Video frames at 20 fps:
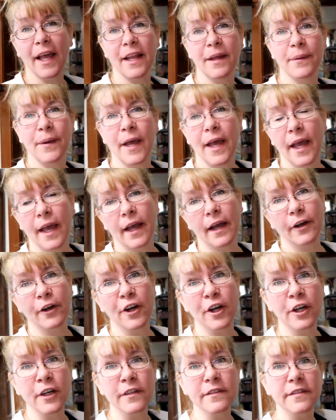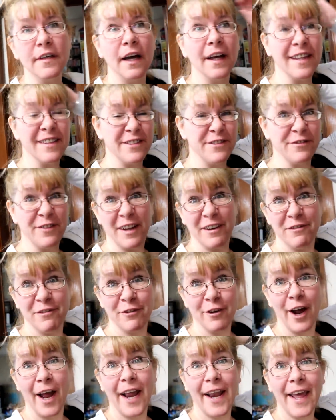Anyway, girls, it's Fun
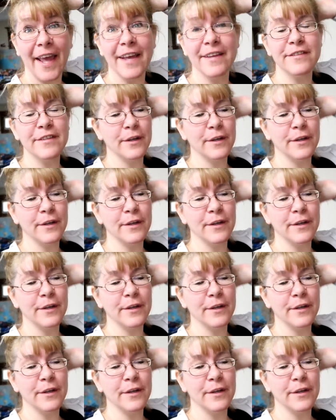Friday.